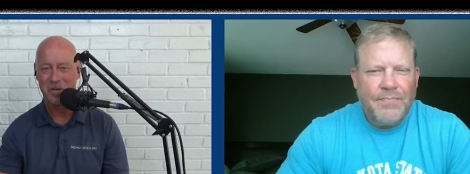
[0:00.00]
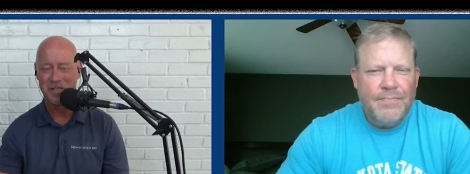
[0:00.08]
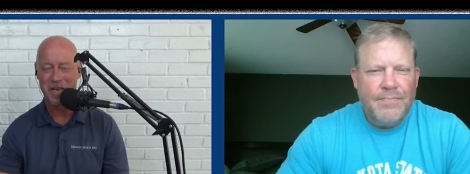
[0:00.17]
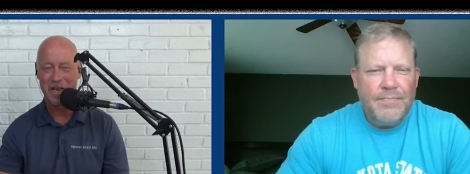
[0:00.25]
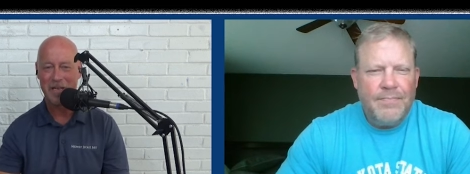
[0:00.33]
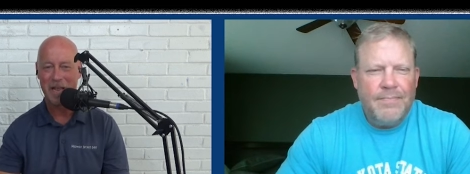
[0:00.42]

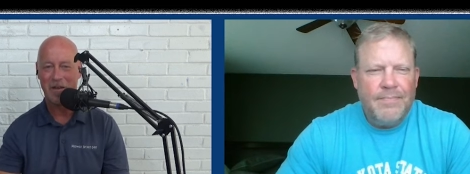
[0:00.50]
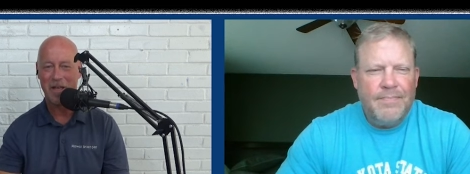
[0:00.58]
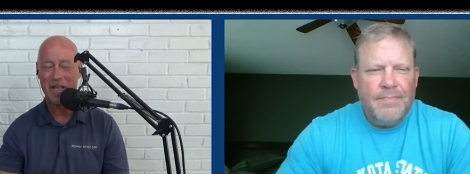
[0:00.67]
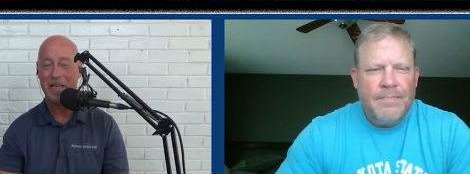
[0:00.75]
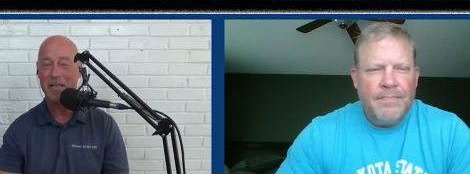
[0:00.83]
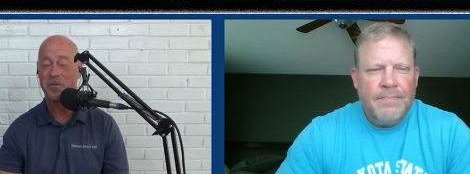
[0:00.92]
Speaker 1: State now,
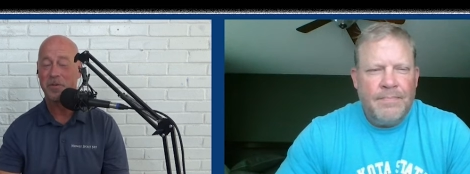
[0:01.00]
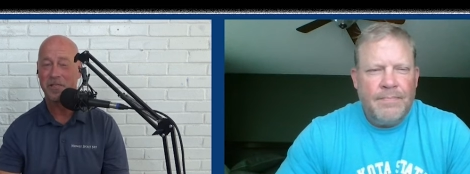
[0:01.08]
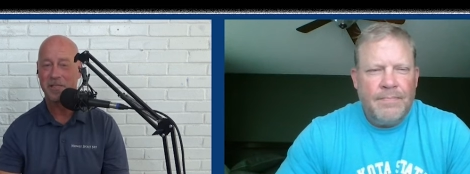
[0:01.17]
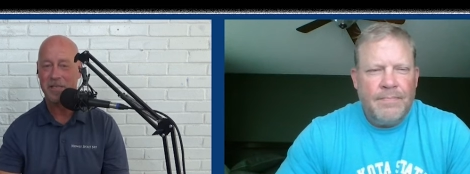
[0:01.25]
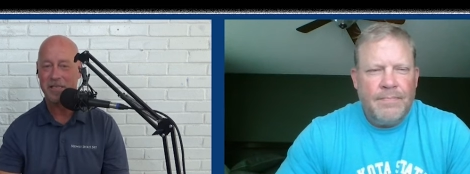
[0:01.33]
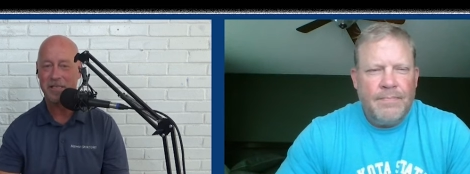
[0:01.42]
heading into his
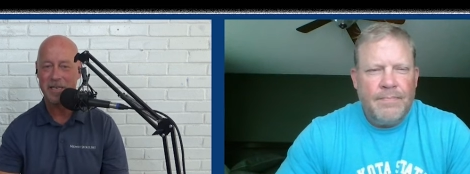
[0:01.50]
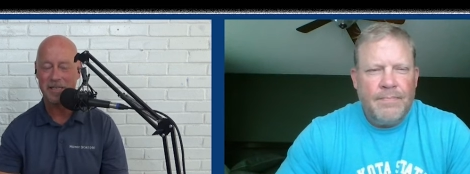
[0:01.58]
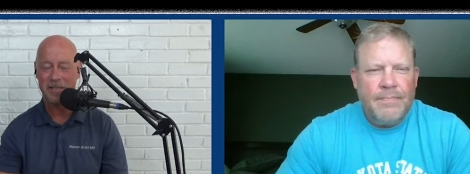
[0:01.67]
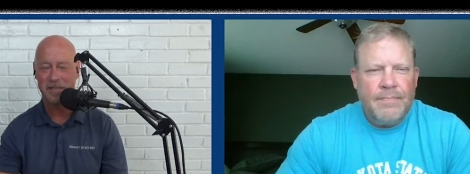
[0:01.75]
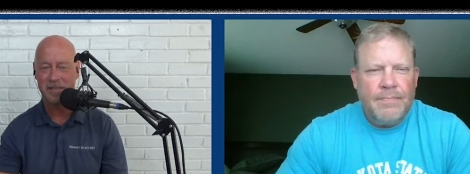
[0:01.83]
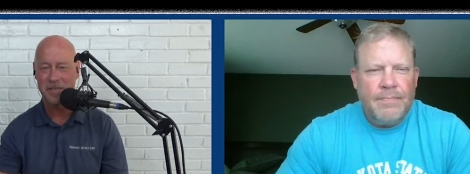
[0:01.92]

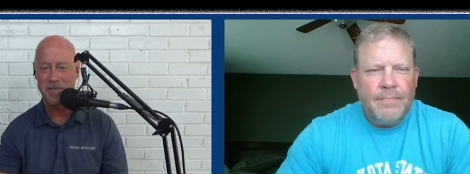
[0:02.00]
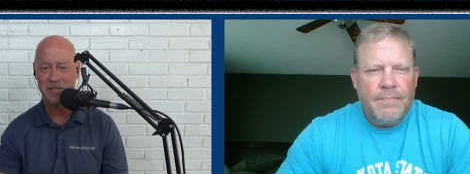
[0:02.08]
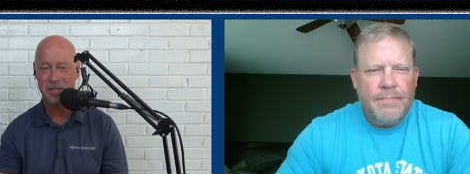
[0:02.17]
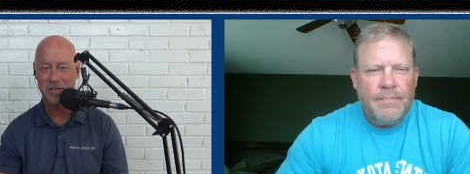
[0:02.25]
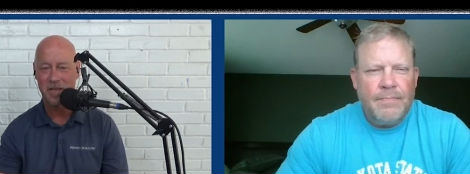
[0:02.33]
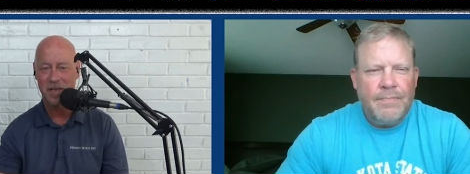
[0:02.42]
16th
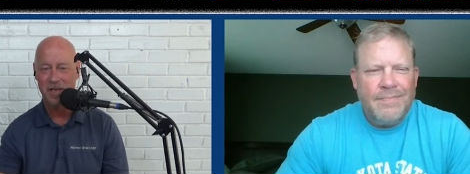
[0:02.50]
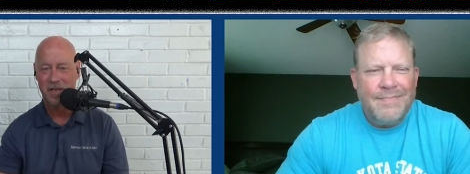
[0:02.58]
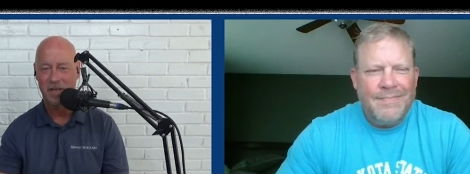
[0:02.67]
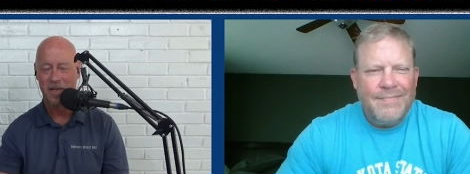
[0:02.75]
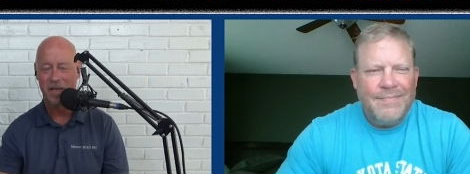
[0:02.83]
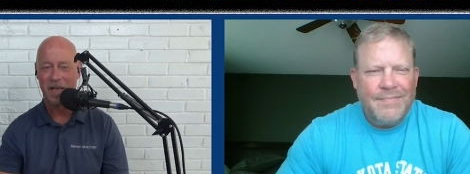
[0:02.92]
season
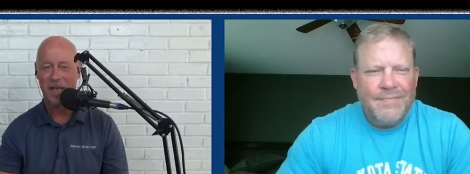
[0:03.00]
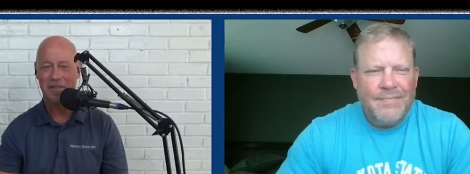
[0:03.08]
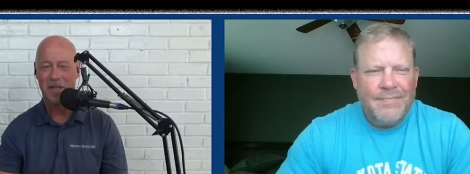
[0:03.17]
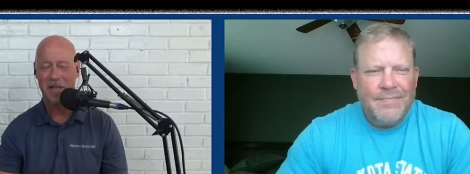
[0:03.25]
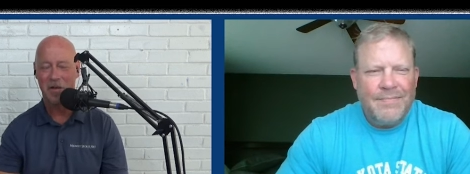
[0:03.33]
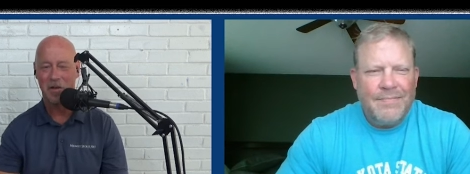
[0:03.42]
uh, at
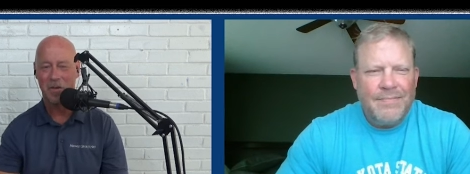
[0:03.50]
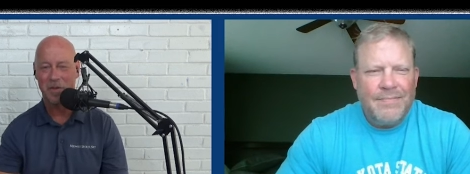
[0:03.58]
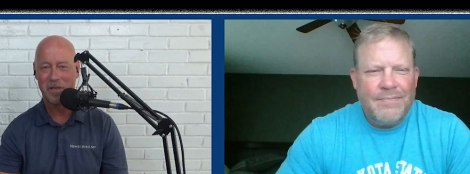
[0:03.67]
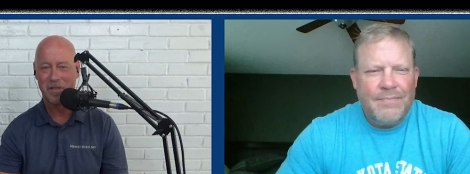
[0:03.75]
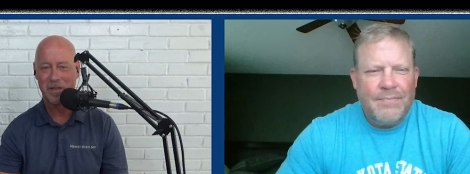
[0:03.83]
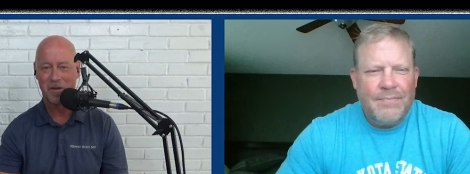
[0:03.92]
the
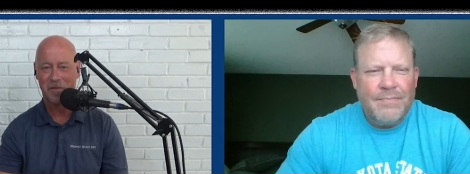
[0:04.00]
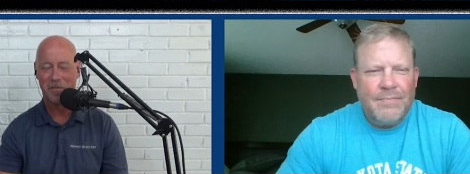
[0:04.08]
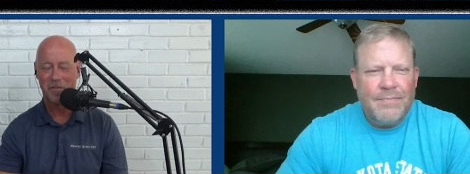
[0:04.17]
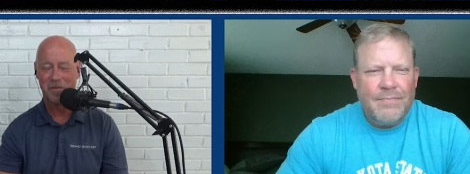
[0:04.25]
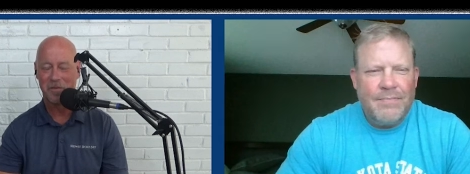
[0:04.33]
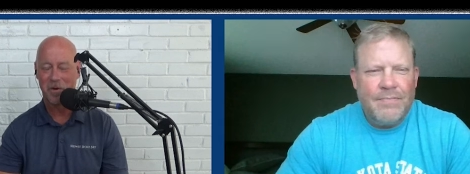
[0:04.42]
helm there
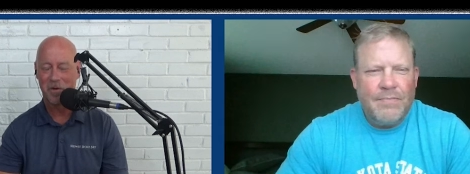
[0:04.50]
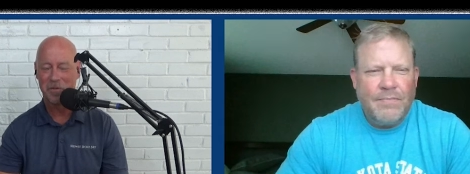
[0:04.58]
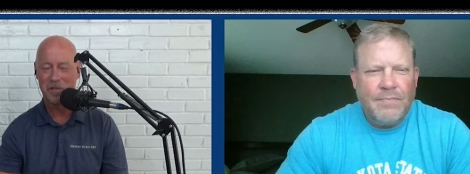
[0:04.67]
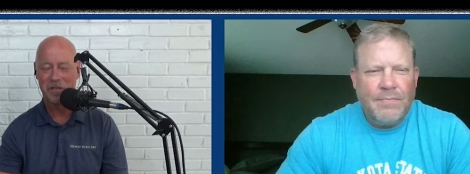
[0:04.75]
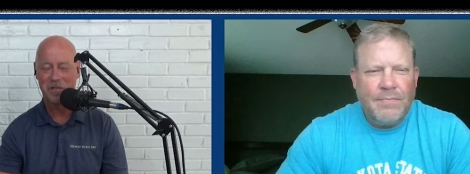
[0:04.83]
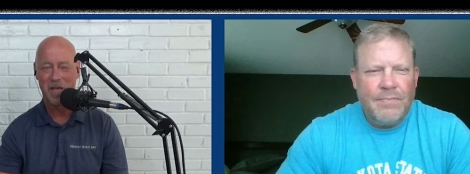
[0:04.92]
for the
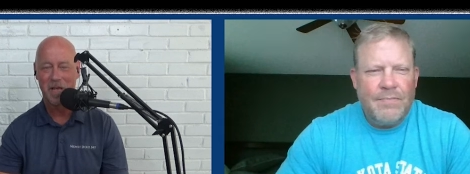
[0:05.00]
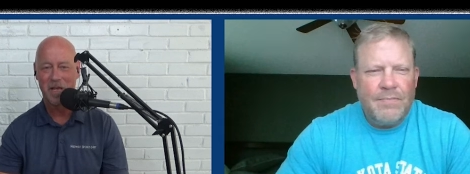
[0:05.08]
Trojans.